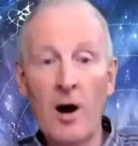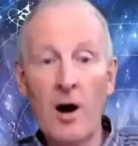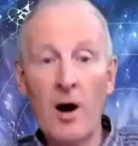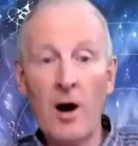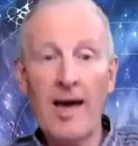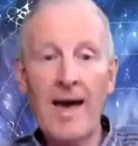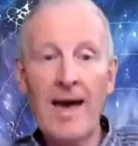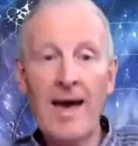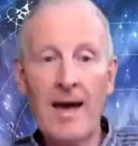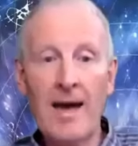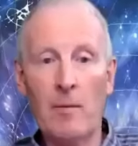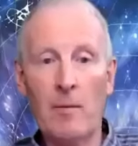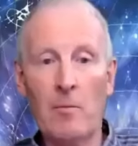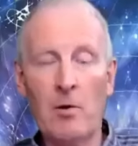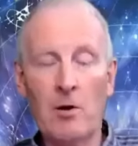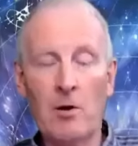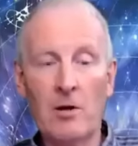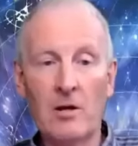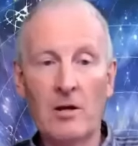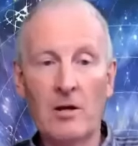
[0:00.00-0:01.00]
I am.
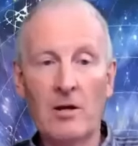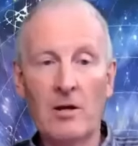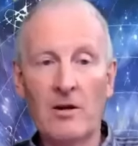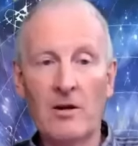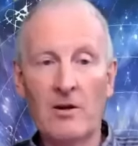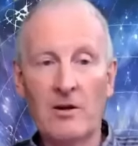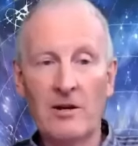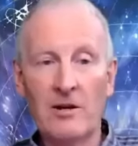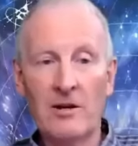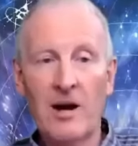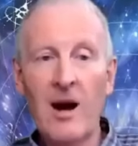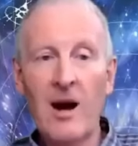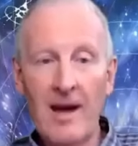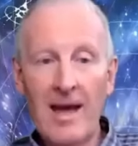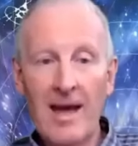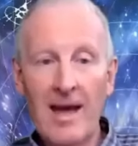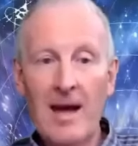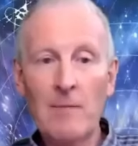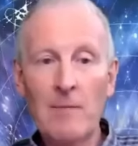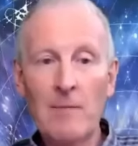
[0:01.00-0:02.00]
I
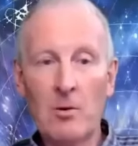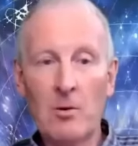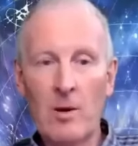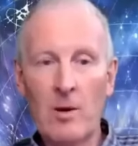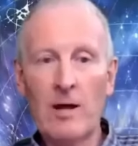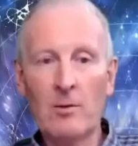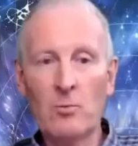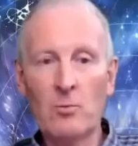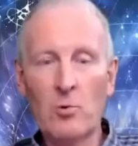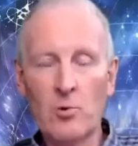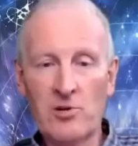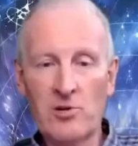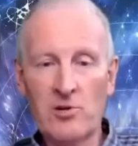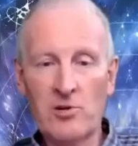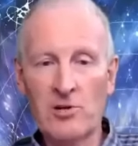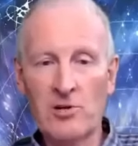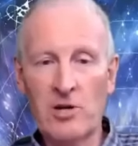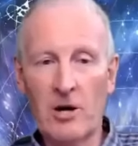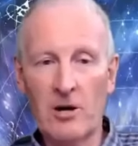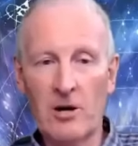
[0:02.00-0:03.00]
am a well
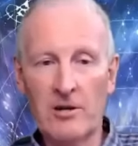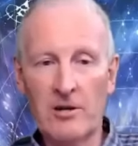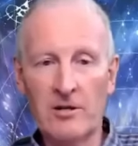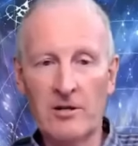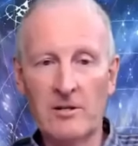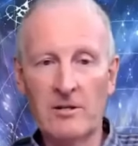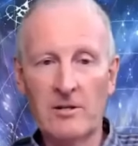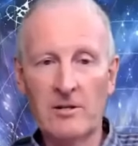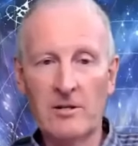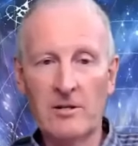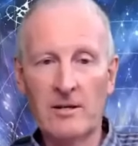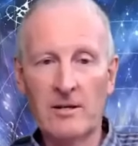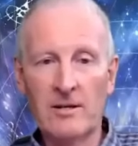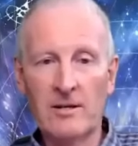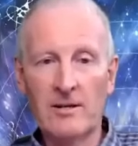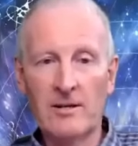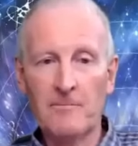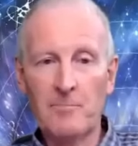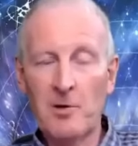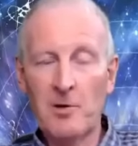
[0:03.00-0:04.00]
watered garden,
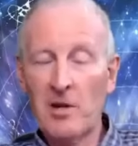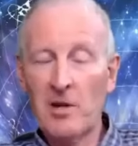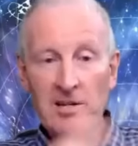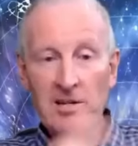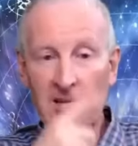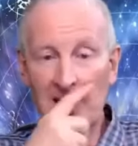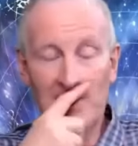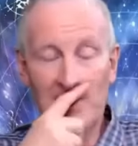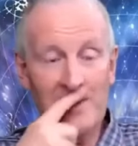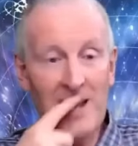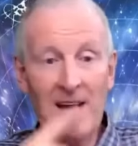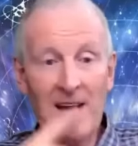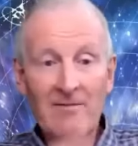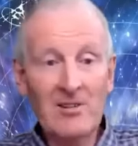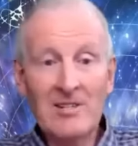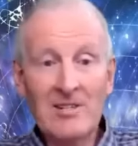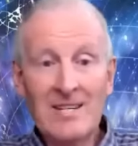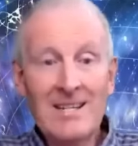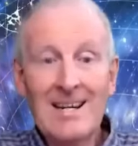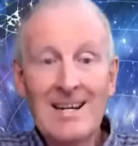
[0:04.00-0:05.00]
but I just
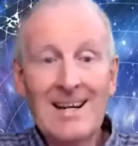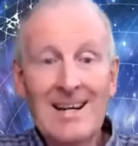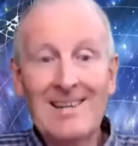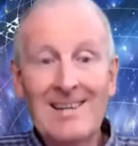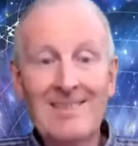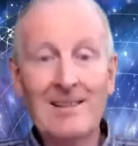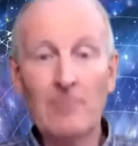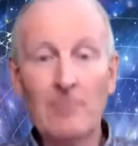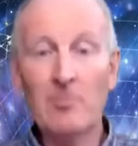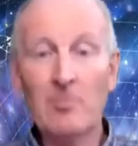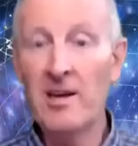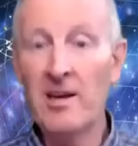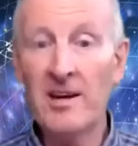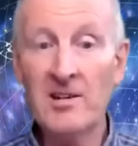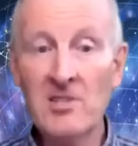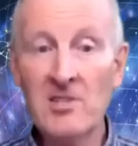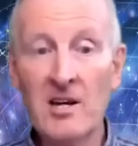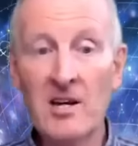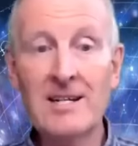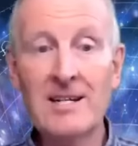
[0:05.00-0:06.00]
never did anything with it
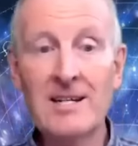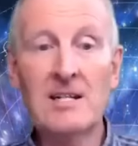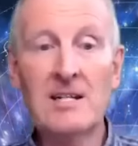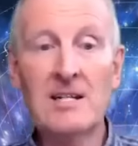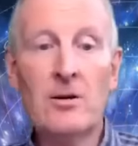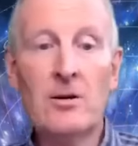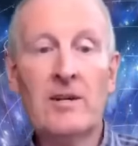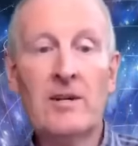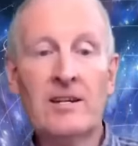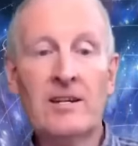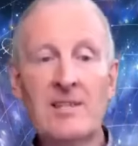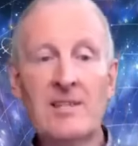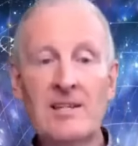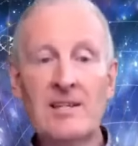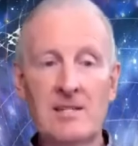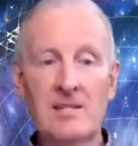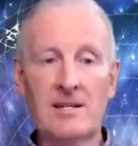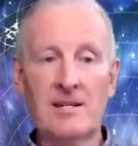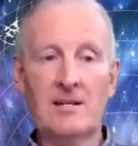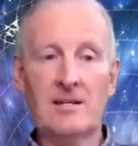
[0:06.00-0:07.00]
because I didn't know it
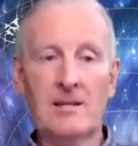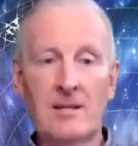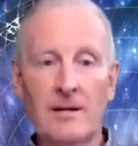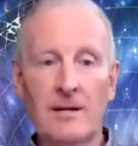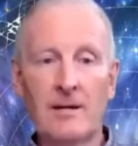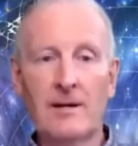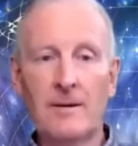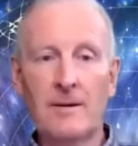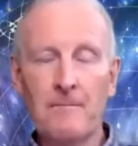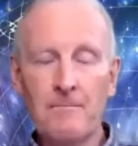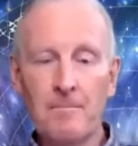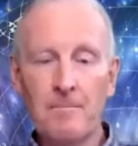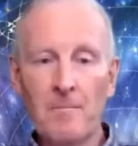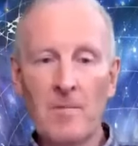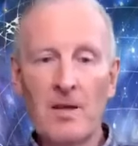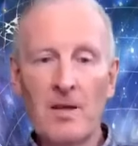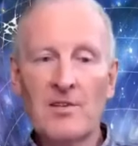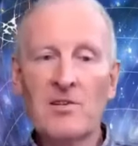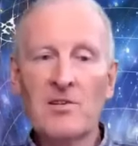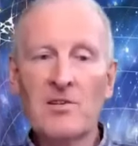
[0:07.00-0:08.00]
existed.
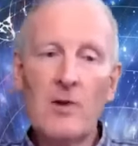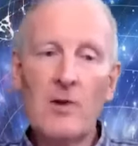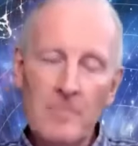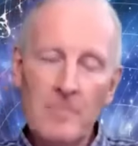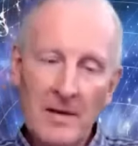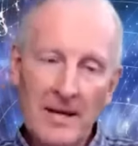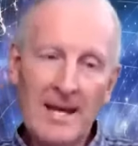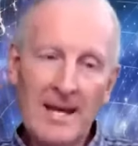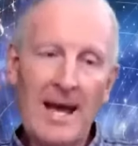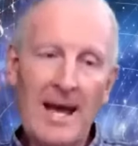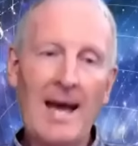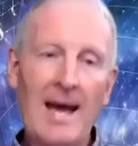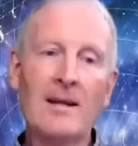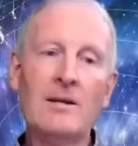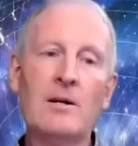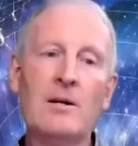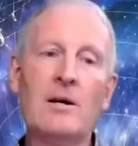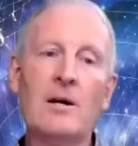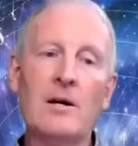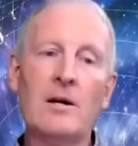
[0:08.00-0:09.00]
So I
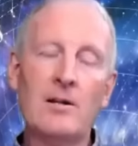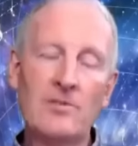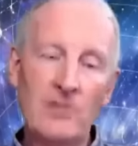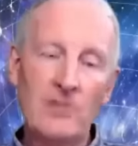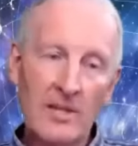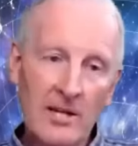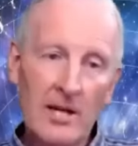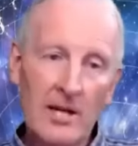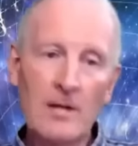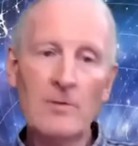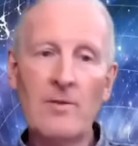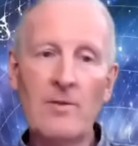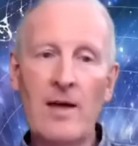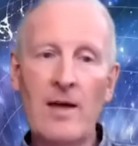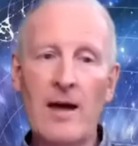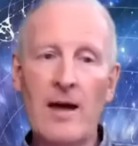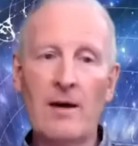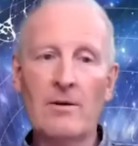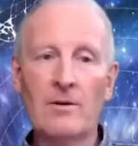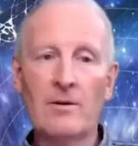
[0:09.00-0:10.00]
began to go
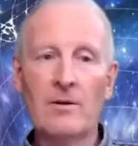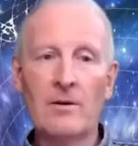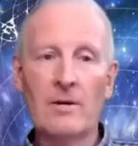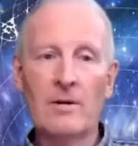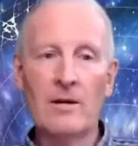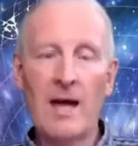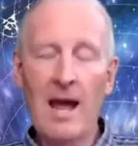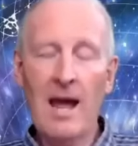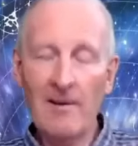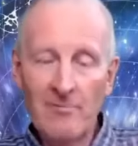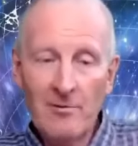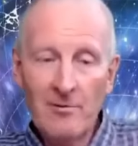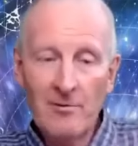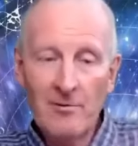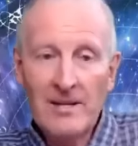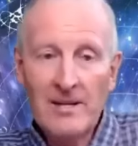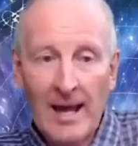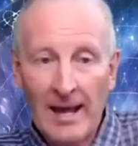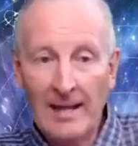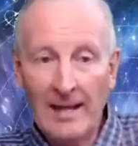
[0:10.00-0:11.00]
there. Every
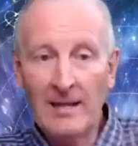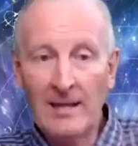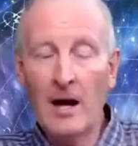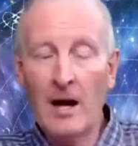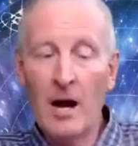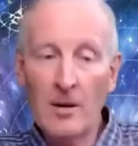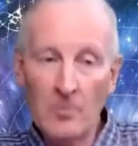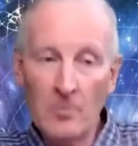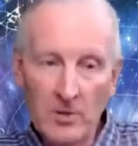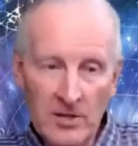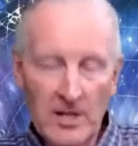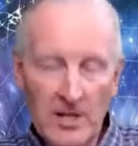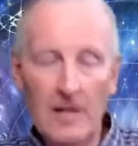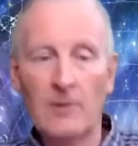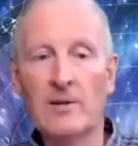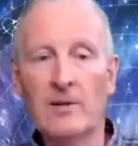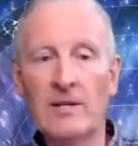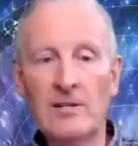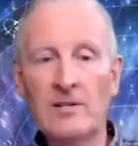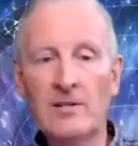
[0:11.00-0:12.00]
day I would
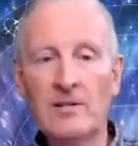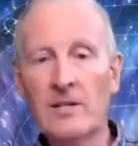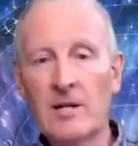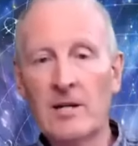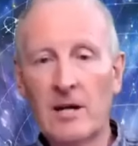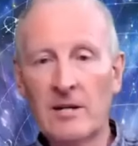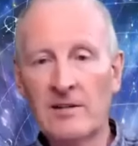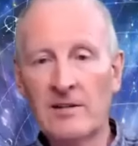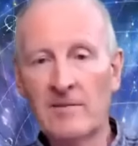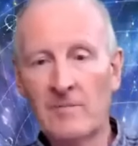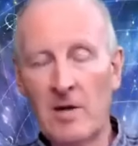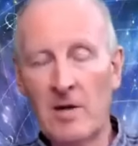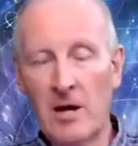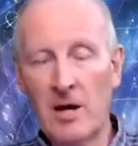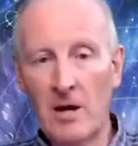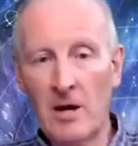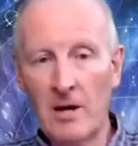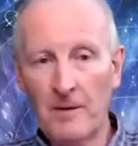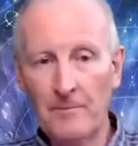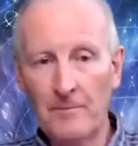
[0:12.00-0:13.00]
go into the garden of my
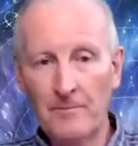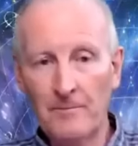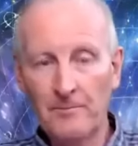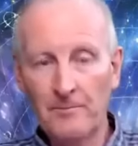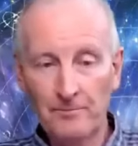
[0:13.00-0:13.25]
heart.